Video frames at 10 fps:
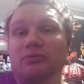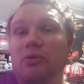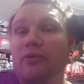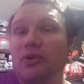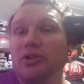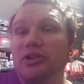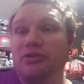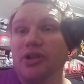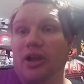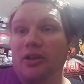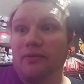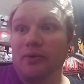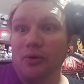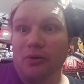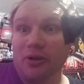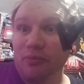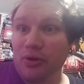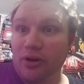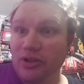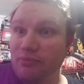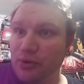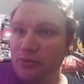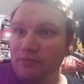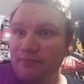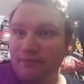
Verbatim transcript: one of the first things you check. If your computer doesn't boot,